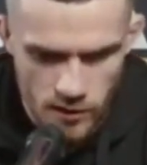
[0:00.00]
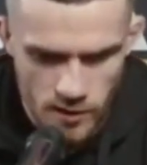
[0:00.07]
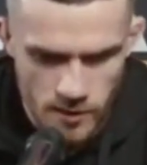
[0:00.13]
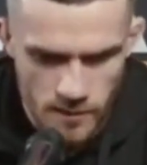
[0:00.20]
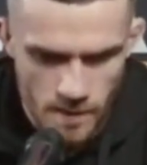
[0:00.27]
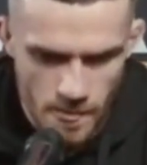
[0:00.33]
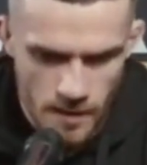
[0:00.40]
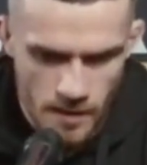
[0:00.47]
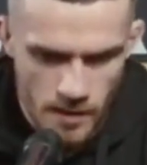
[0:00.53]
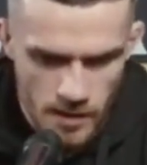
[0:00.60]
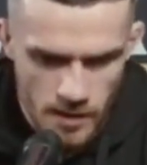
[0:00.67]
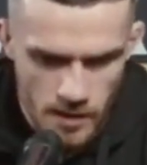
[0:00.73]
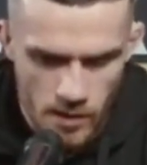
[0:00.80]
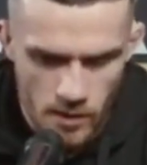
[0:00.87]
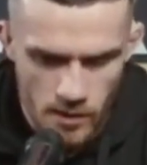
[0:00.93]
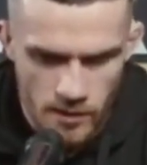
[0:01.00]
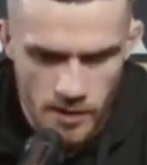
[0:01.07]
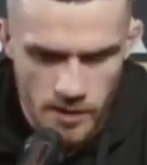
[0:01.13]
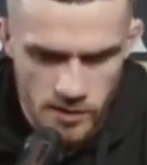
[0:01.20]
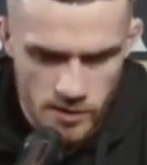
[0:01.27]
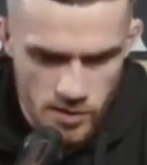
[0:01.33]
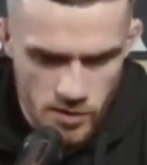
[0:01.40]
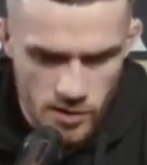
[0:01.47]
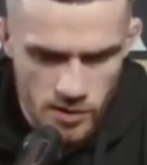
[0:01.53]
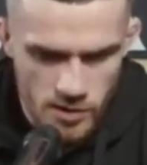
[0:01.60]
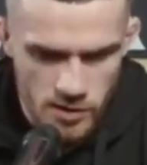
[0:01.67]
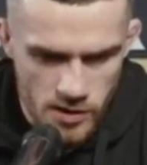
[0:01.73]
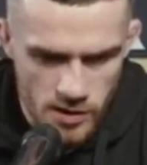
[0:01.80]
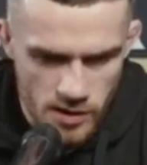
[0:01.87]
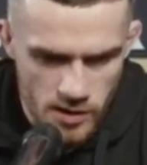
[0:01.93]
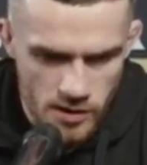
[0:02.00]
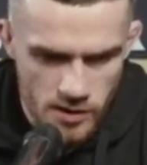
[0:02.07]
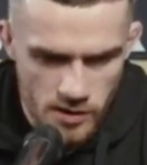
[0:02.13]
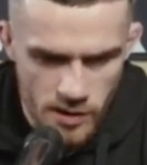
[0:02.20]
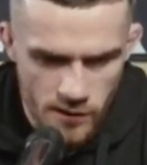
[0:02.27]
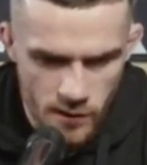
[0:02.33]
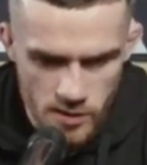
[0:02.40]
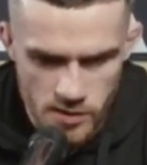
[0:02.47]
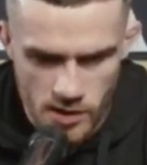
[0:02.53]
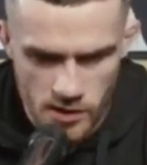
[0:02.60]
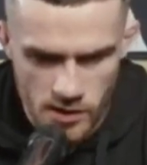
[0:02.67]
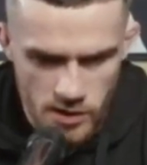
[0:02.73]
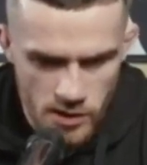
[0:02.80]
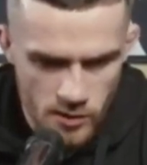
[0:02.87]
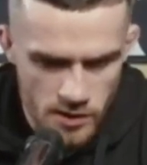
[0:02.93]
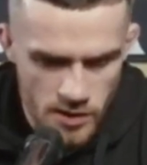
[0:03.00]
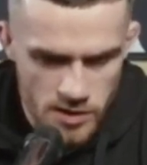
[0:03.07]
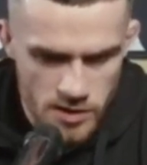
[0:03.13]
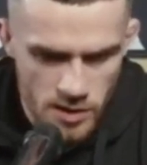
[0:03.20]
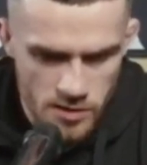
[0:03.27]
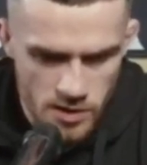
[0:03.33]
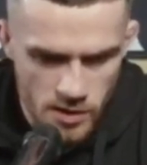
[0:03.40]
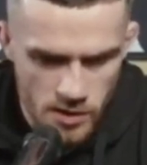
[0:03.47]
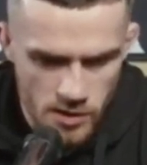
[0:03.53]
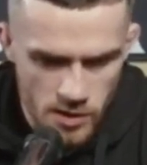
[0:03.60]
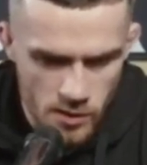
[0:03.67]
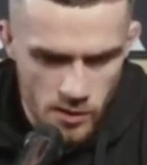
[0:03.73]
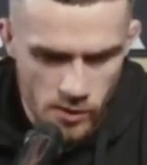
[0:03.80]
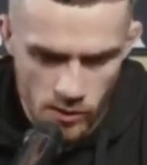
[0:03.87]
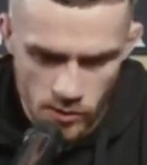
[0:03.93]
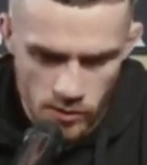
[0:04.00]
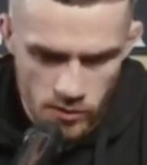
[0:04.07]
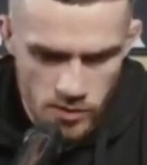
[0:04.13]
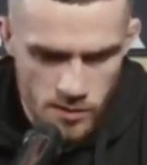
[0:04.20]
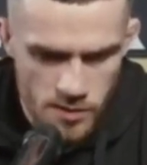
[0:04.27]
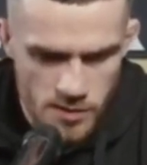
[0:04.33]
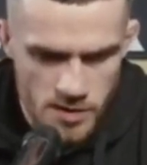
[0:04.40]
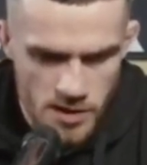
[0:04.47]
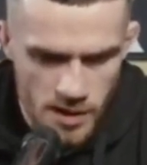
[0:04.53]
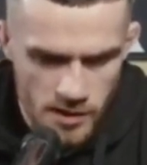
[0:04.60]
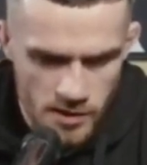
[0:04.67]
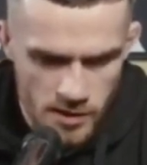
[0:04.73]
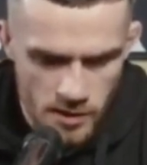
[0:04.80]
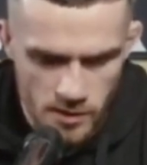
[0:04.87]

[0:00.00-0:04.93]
And, you know, I really decided to, if I was going to do this, I was going to do it one hundred percent.